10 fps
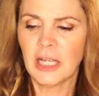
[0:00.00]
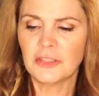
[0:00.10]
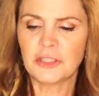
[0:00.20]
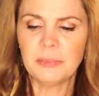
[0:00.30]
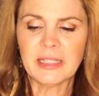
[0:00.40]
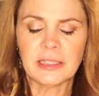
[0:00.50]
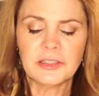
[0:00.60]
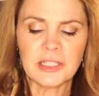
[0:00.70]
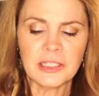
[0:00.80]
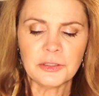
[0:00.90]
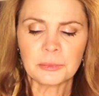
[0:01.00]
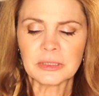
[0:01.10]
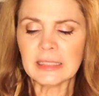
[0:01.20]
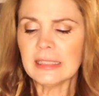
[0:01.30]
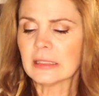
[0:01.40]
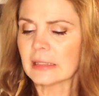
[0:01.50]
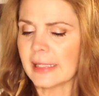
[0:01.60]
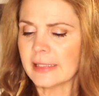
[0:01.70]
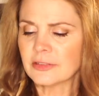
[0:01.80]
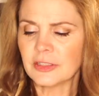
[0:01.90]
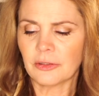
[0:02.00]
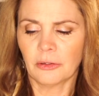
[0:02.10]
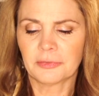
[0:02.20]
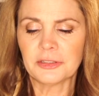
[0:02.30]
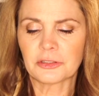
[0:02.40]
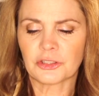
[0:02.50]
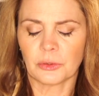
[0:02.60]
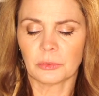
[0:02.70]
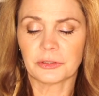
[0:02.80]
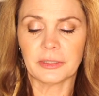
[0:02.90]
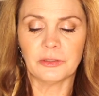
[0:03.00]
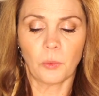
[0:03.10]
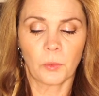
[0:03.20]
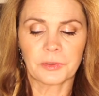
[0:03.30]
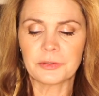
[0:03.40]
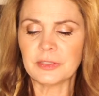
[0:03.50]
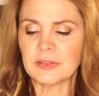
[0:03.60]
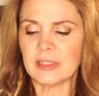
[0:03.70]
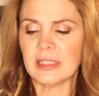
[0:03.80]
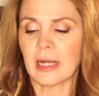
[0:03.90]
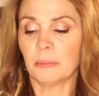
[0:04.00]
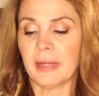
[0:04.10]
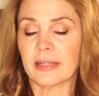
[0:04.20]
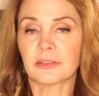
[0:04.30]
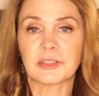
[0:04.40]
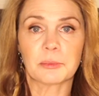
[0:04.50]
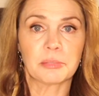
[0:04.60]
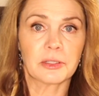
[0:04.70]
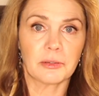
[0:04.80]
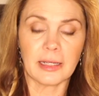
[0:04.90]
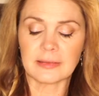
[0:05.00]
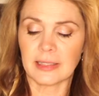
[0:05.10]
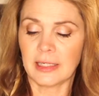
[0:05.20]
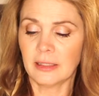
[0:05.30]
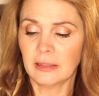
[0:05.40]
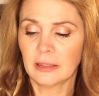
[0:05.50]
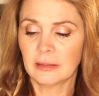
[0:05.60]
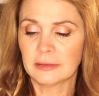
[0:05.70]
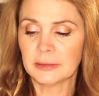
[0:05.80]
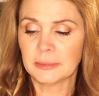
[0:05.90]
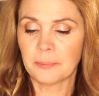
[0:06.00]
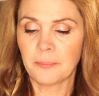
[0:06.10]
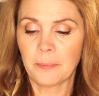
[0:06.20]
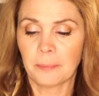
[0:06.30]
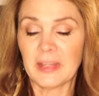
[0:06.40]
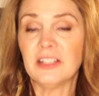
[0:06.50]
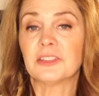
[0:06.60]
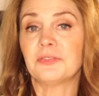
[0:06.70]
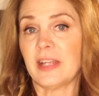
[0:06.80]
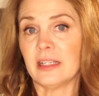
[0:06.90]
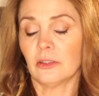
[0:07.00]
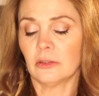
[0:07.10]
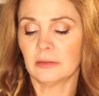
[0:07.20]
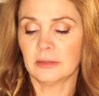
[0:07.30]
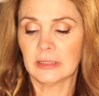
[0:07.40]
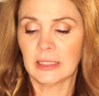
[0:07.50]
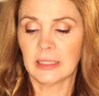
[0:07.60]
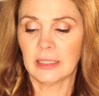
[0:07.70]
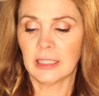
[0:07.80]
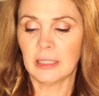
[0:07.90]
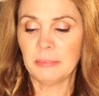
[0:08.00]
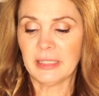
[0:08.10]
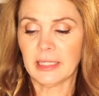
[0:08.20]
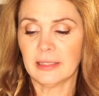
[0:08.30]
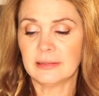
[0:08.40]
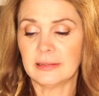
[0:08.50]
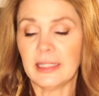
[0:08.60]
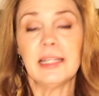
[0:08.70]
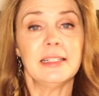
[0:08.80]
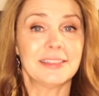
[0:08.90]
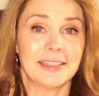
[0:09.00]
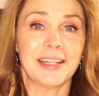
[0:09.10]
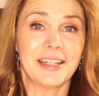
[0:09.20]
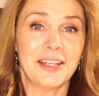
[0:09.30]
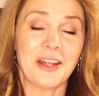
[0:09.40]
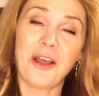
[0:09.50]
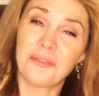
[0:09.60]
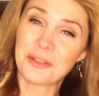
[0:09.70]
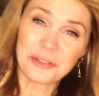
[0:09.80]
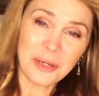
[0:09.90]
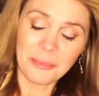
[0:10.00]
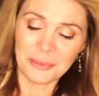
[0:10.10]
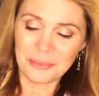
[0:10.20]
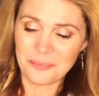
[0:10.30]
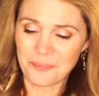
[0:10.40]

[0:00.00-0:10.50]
To be continually glancing over your shoulder in order to see how matters are progressing is fatal, because it is thinking of the trouble.